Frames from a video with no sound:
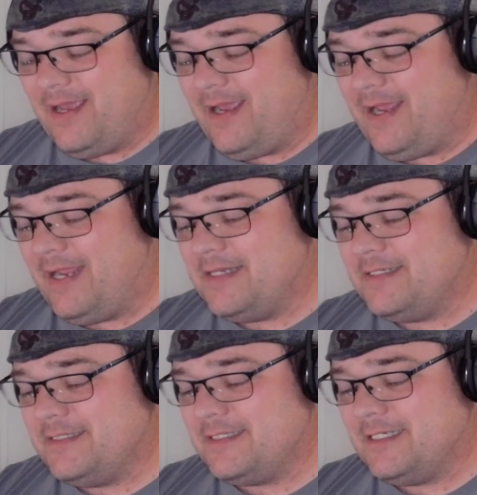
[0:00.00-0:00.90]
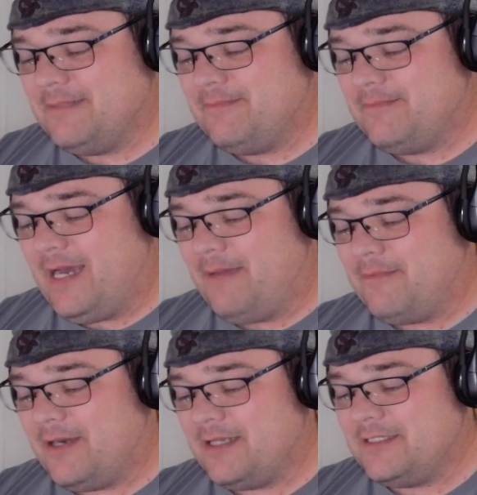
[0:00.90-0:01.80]
And I'm
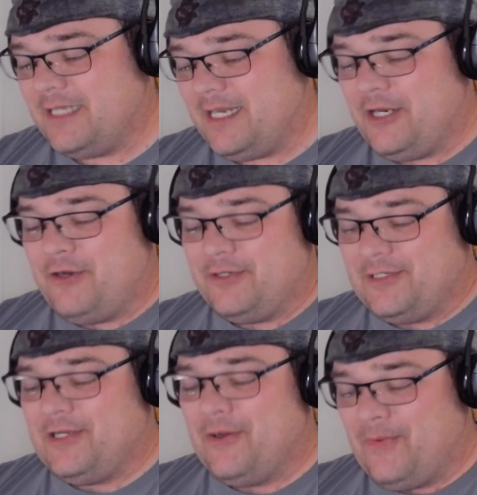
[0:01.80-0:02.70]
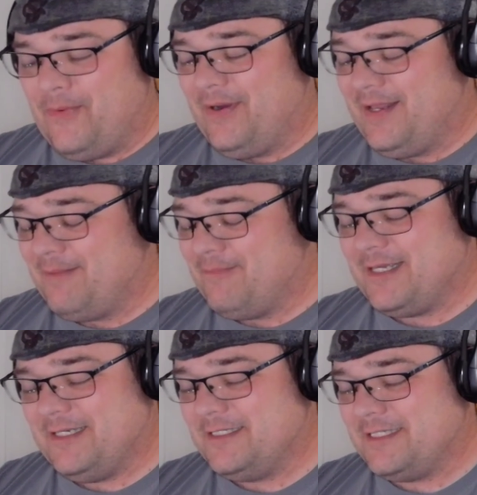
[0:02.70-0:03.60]
going to continue to go on it
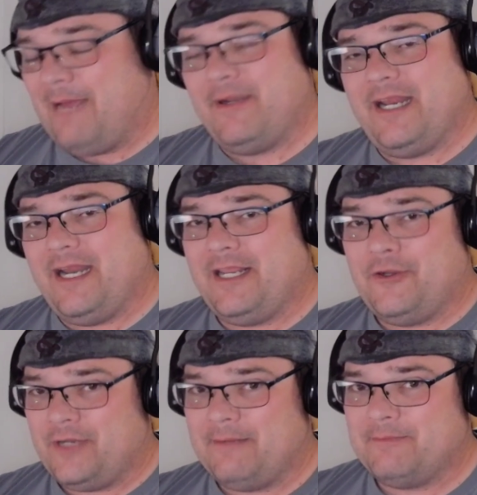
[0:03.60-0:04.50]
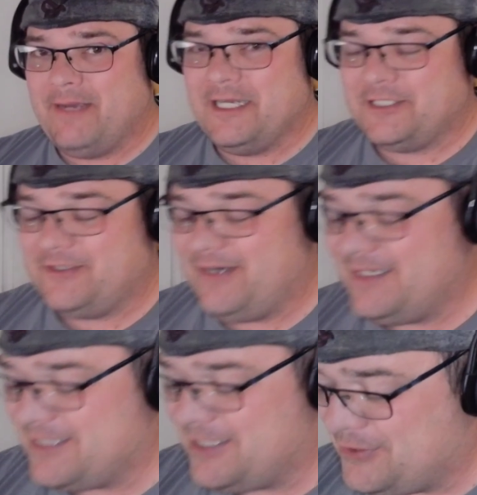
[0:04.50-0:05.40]
because I'm an idiot who keeps bashing their
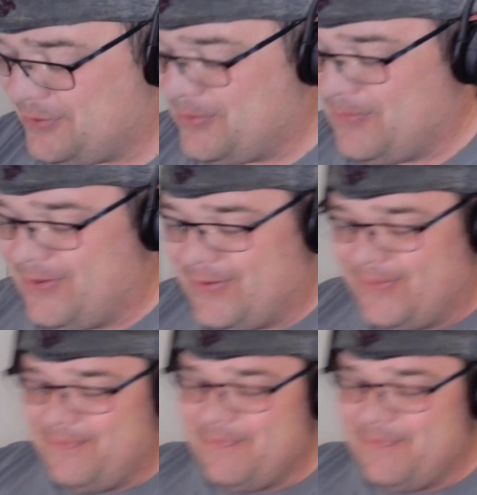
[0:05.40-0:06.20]
heads into a wall.